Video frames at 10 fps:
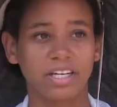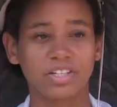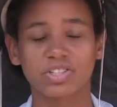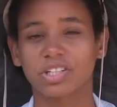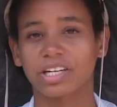
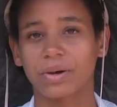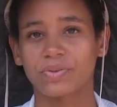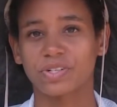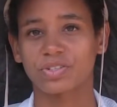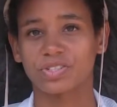Initially, I
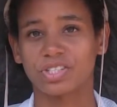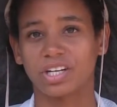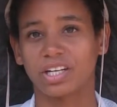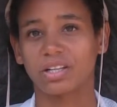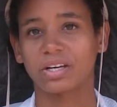was interested
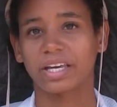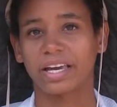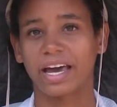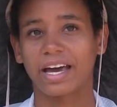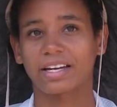in looking
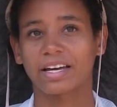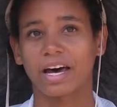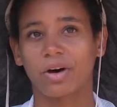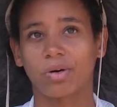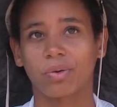at
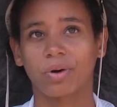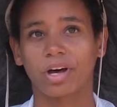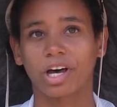how